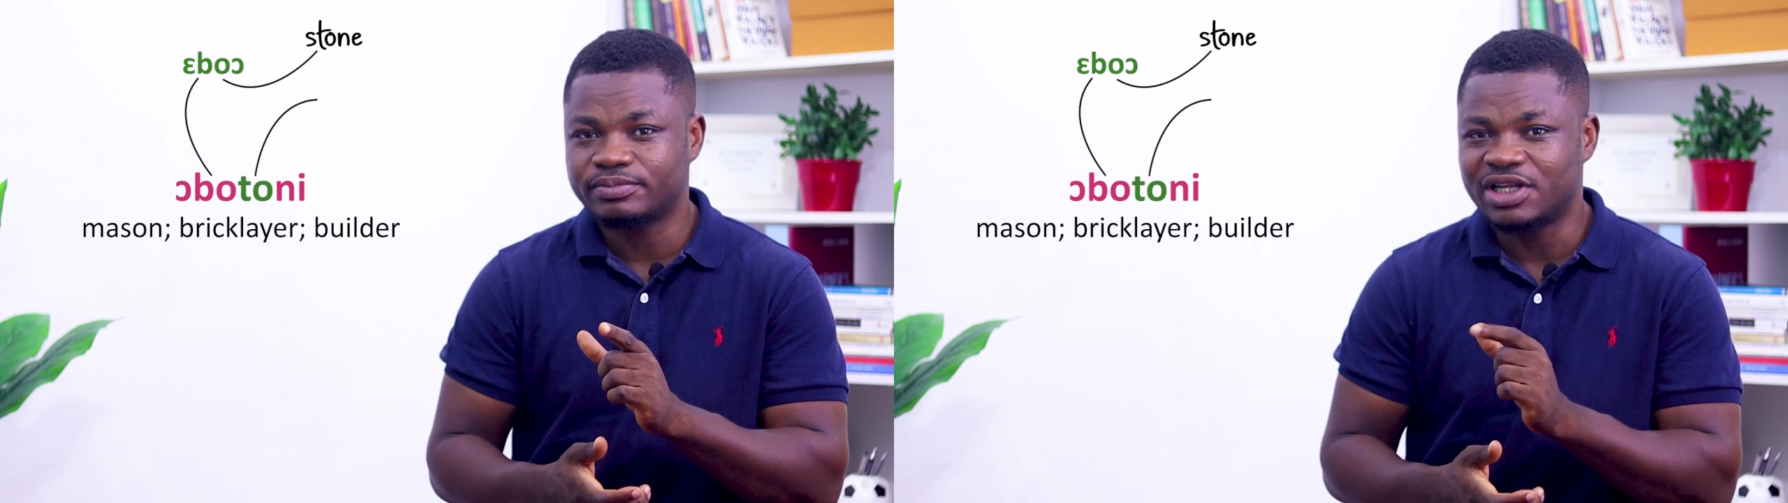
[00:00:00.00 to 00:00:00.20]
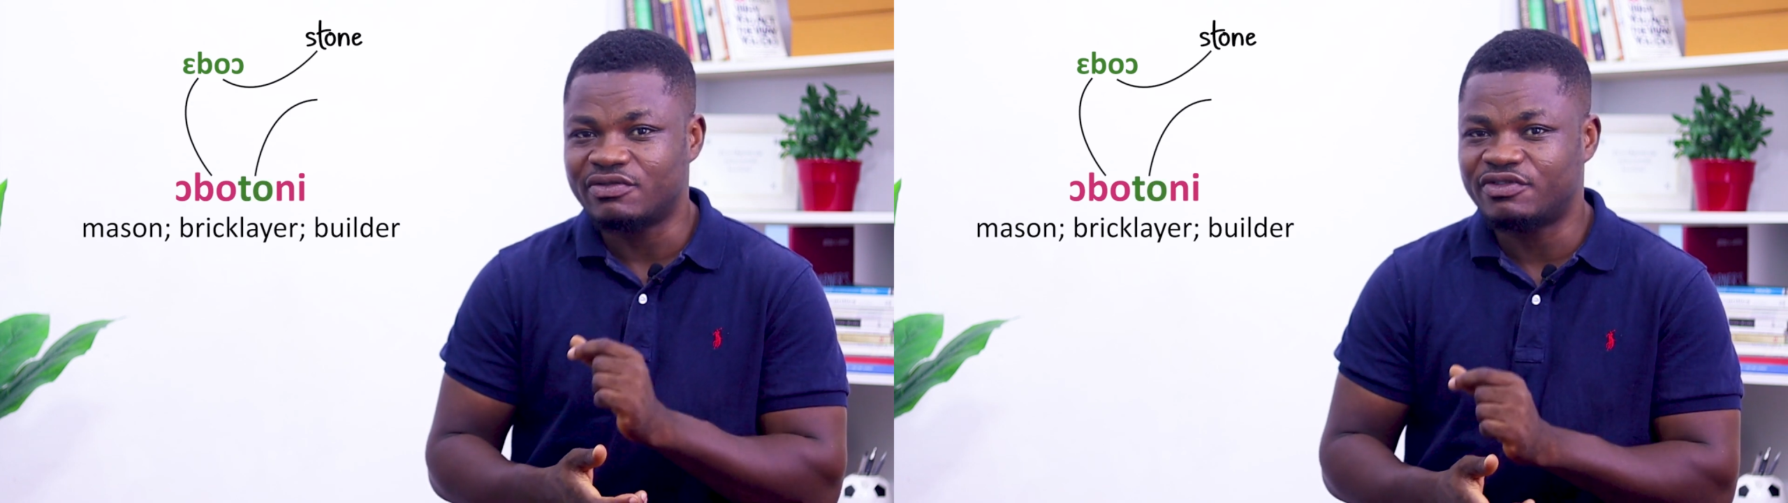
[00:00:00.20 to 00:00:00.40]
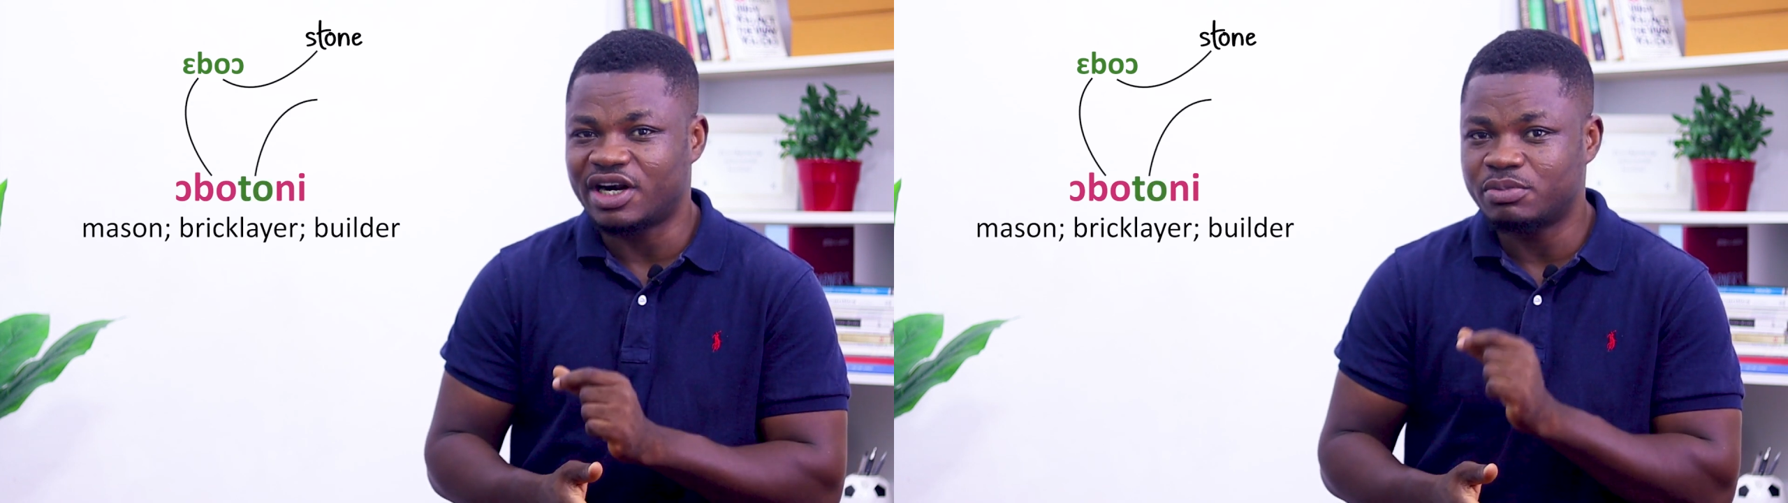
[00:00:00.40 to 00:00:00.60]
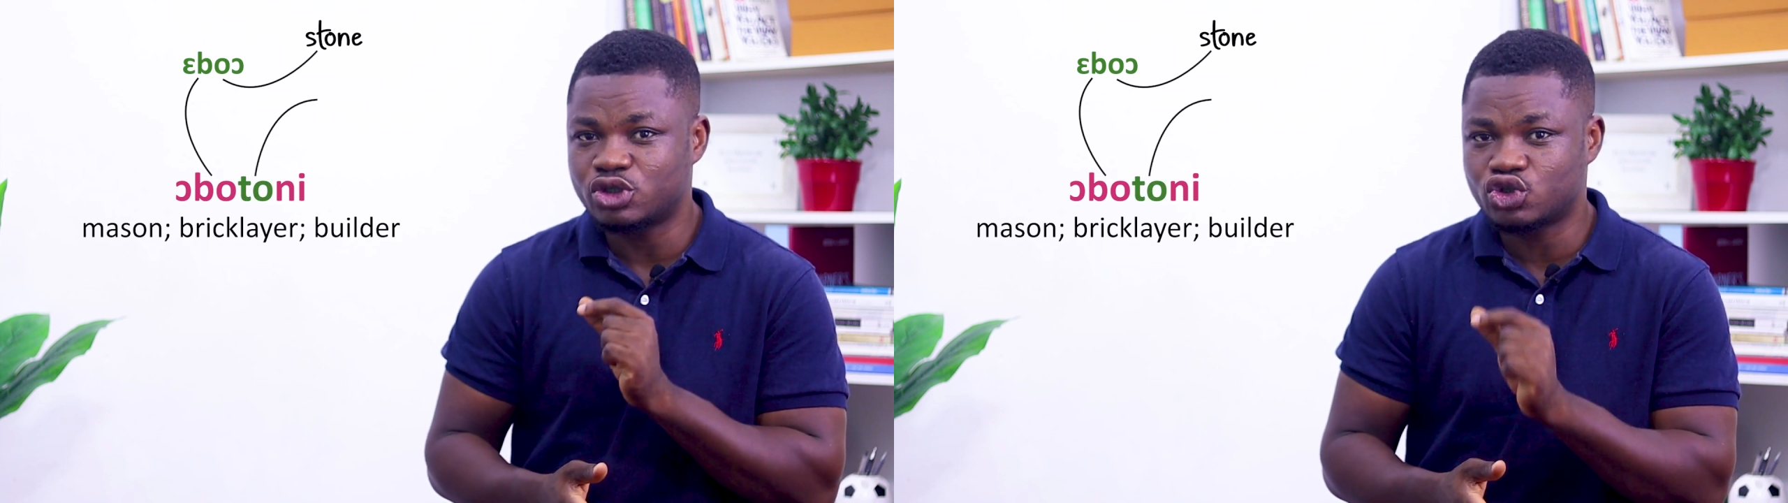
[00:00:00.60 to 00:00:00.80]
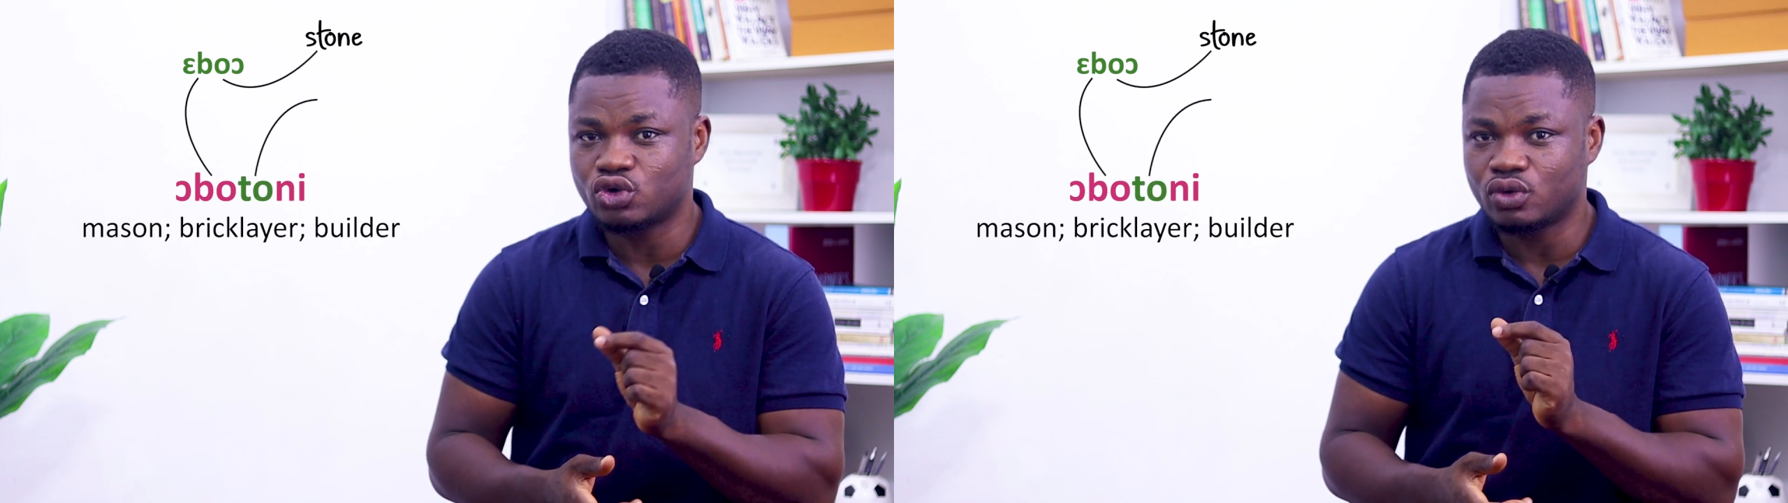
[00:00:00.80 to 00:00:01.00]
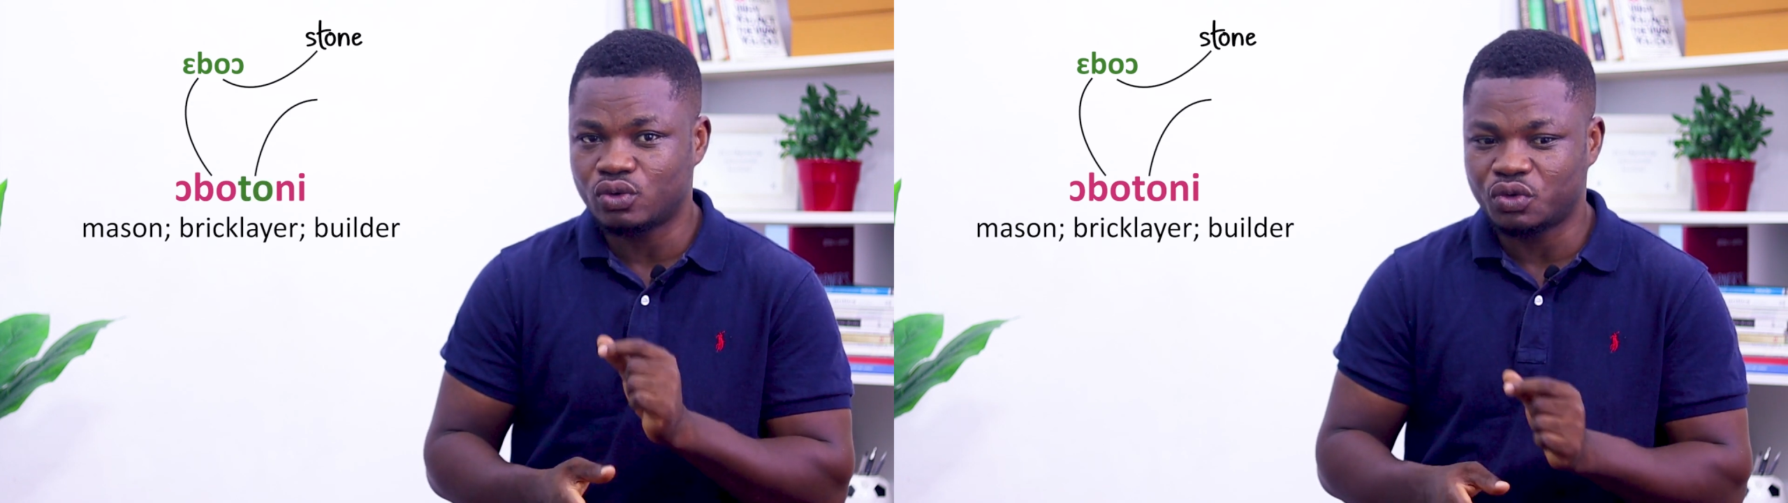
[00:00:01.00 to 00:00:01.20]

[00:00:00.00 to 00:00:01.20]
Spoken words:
the verb to,